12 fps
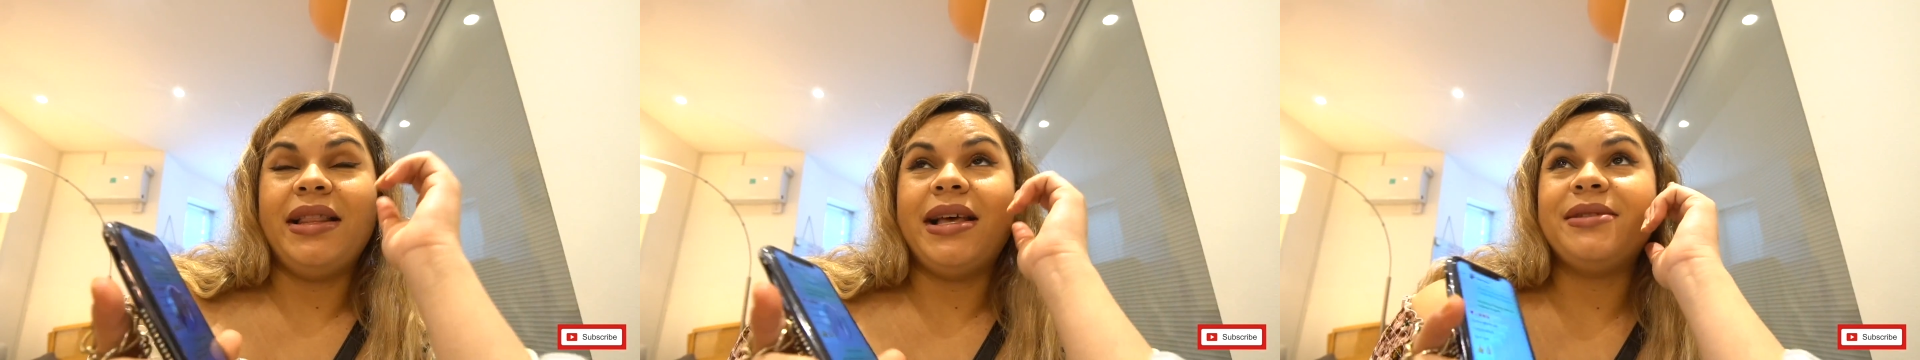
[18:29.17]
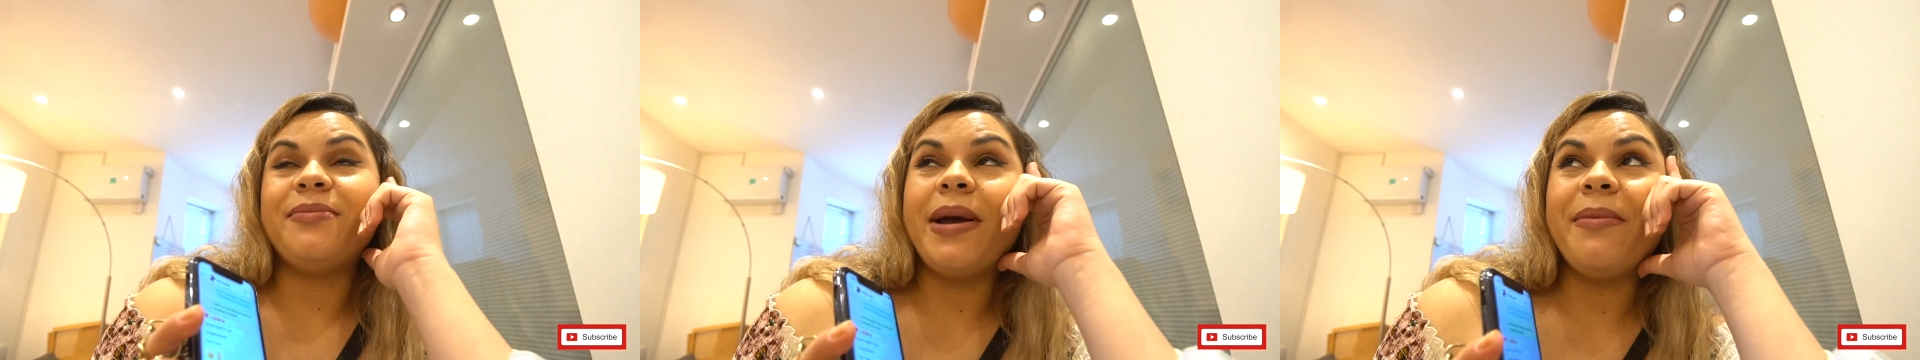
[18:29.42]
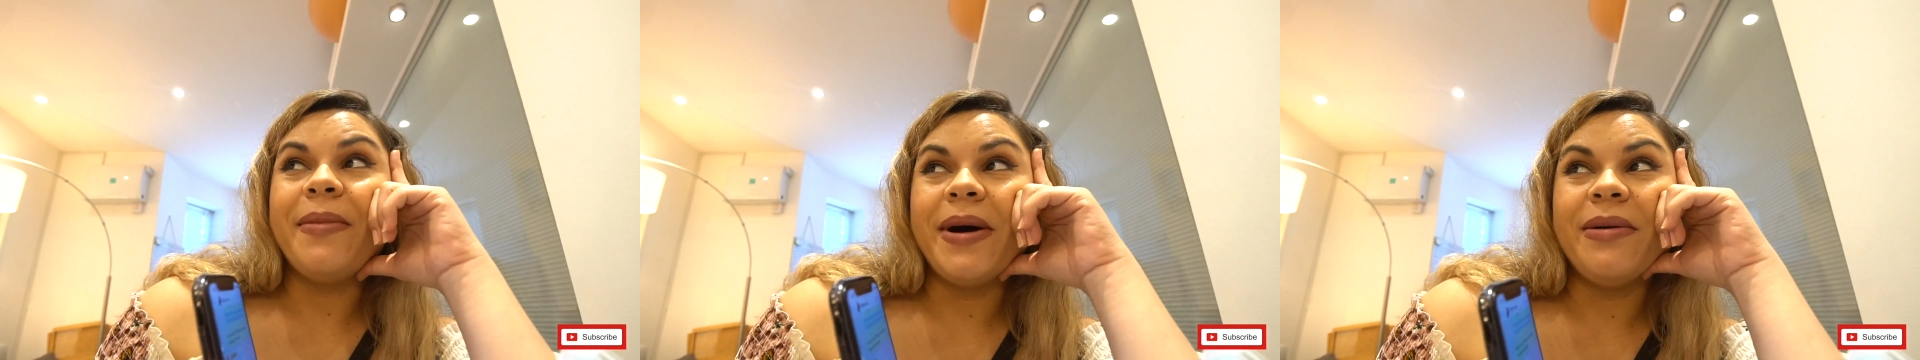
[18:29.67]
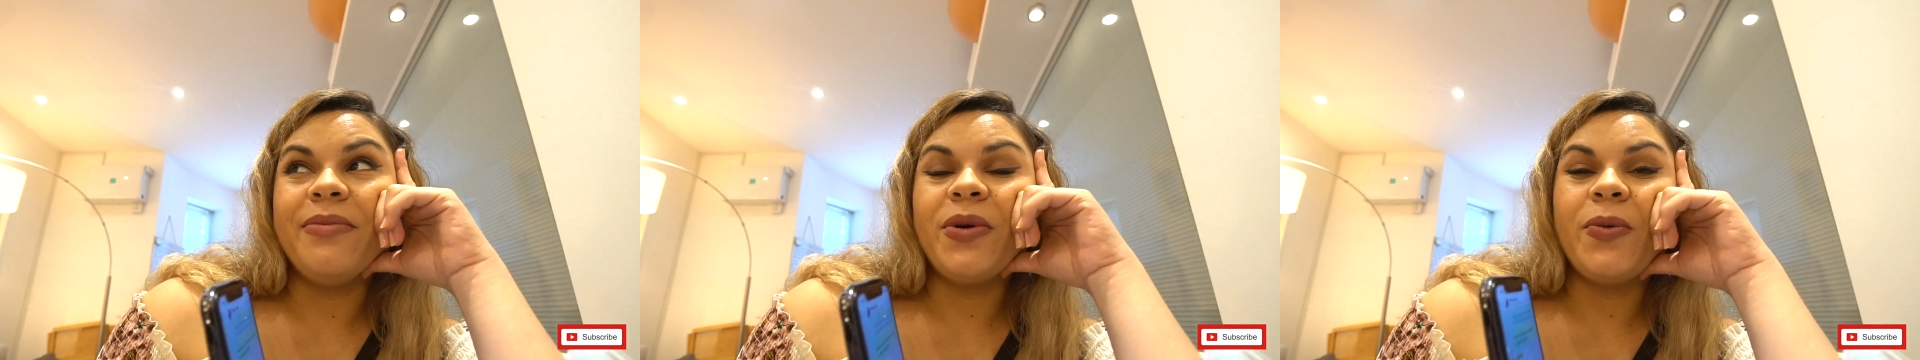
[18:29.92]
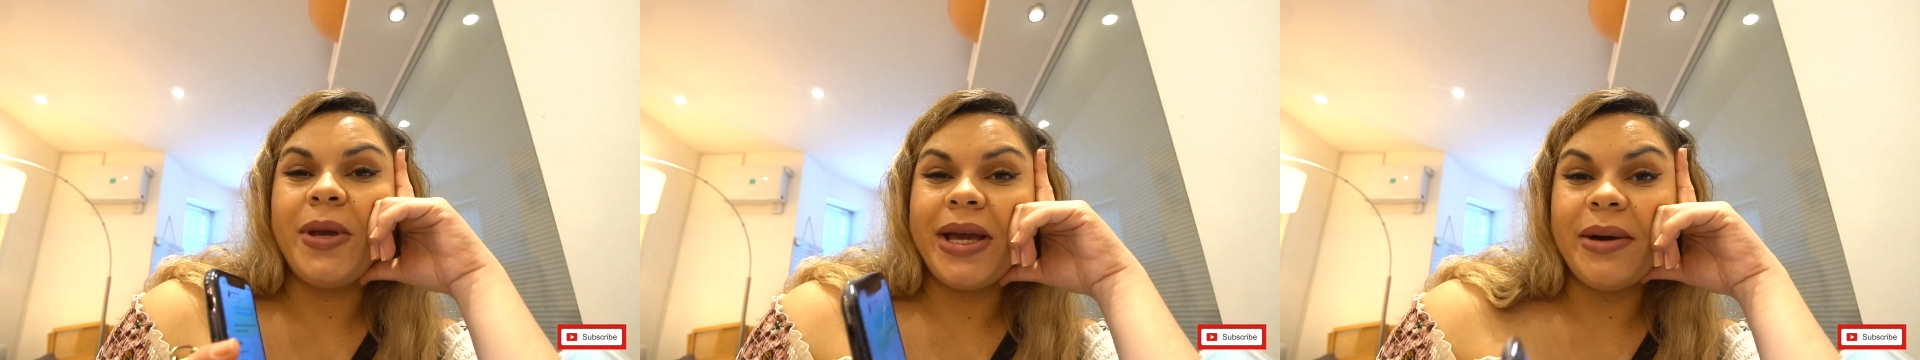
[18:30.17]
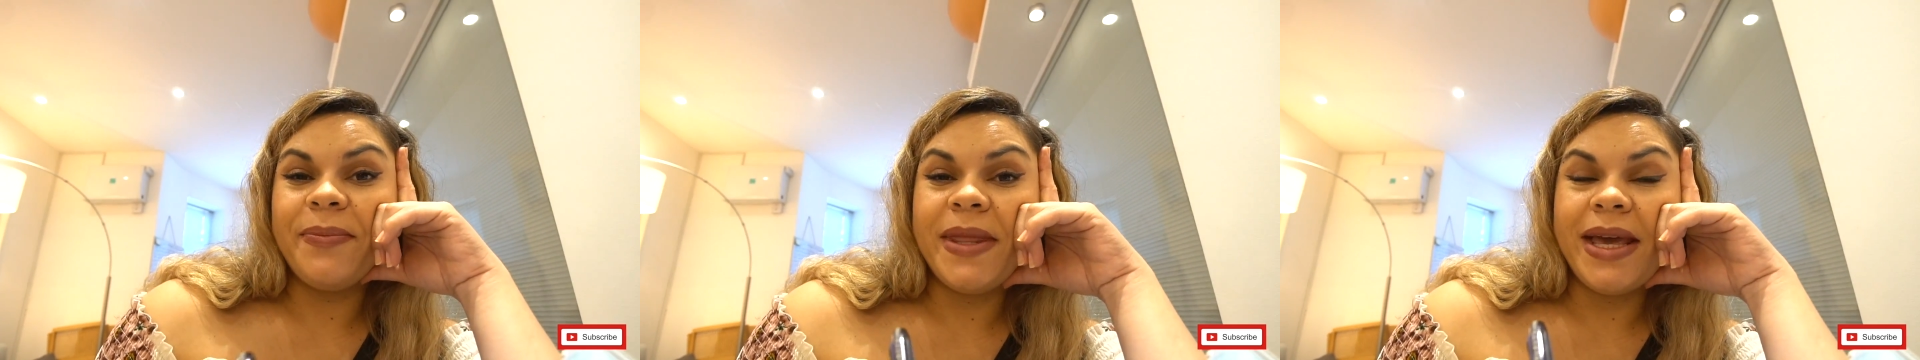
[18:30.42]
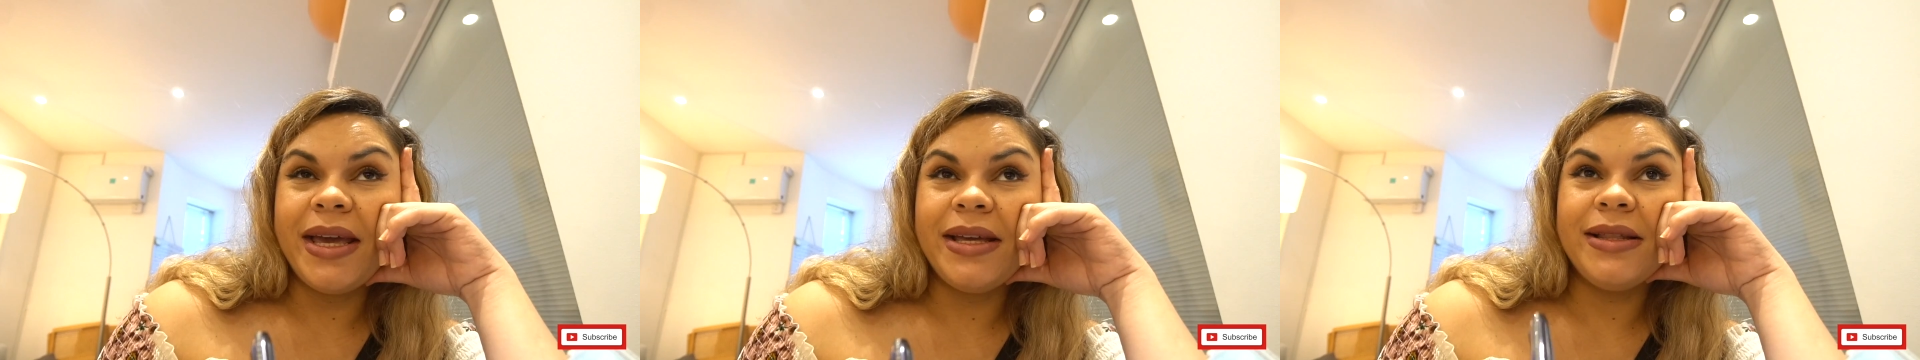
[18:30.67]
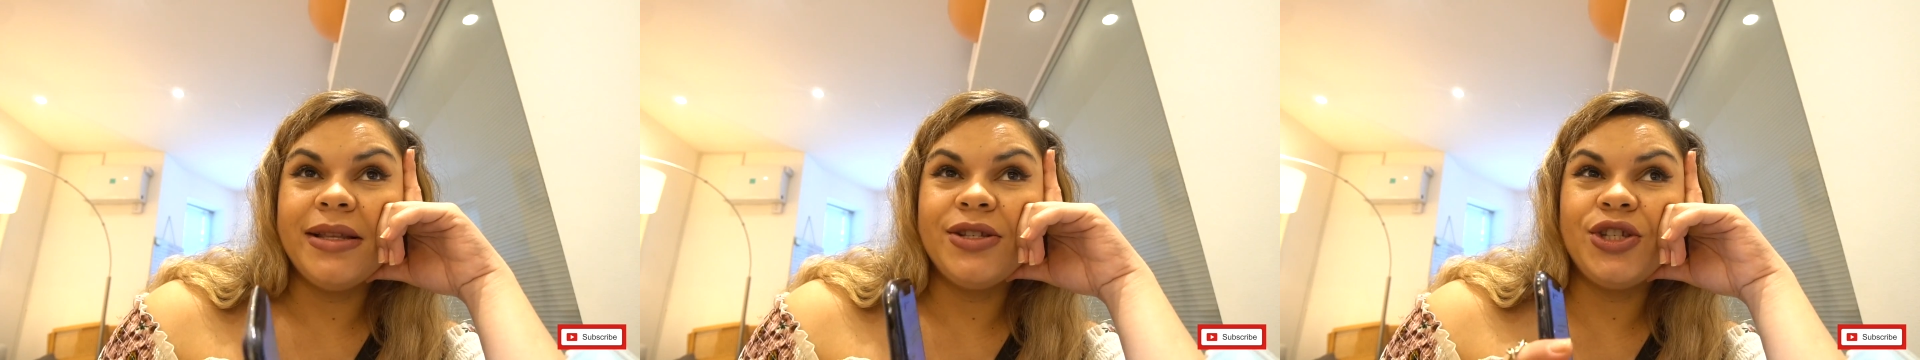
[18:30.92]
That's my mom, quick
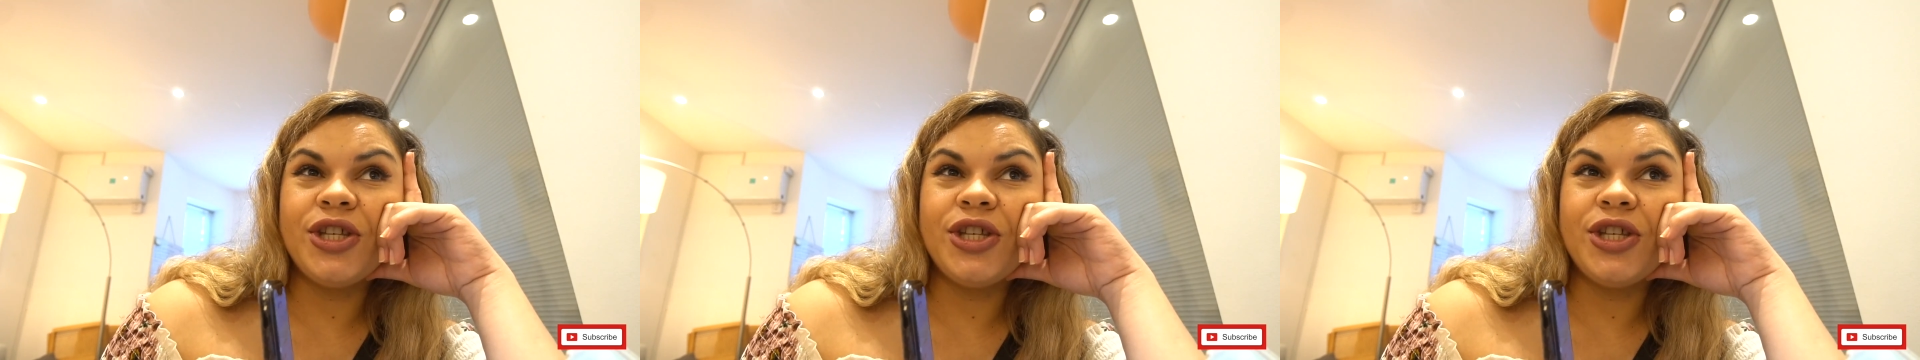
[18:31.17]
update.